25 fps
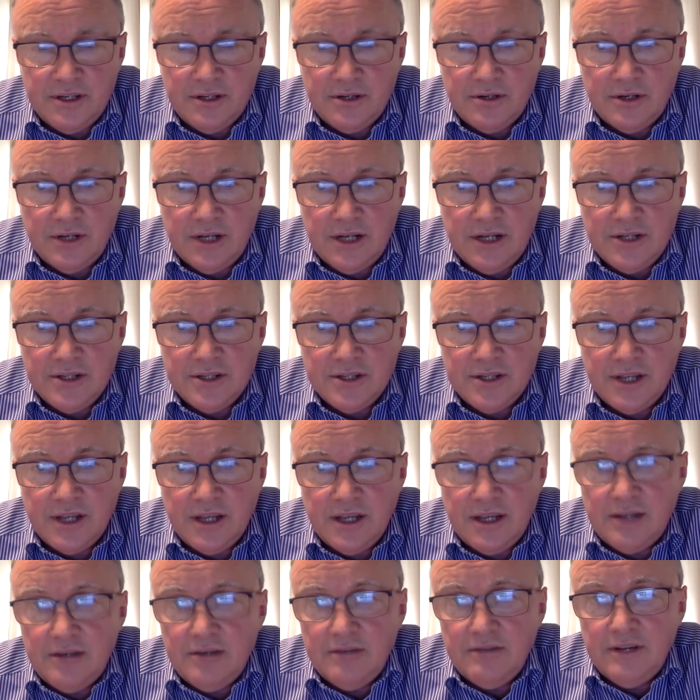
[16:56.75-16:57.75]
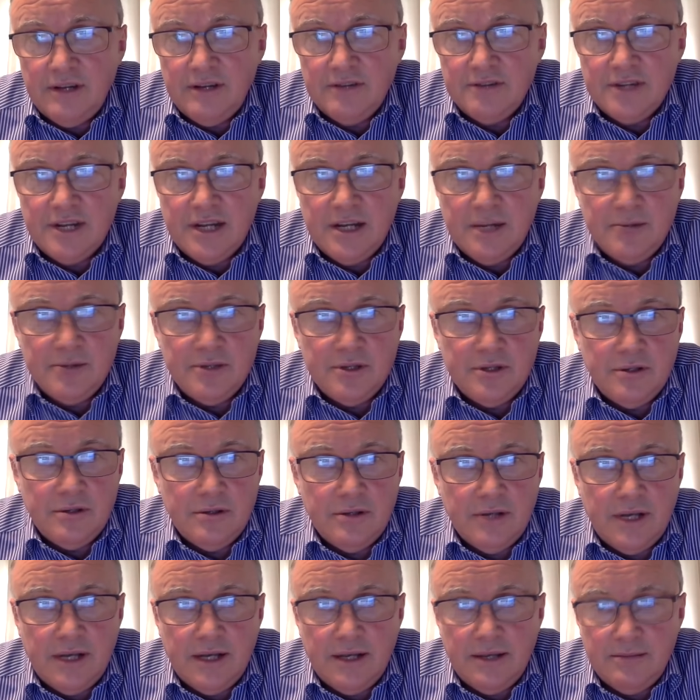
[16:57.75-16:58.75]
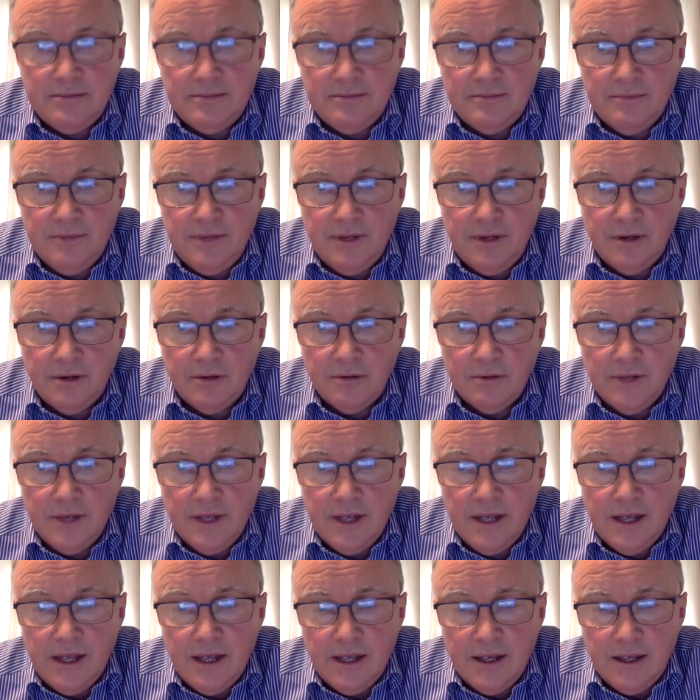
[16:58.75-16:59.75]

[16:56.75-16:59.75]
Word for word: an endocrinologist can get involved to help to, uh, you know,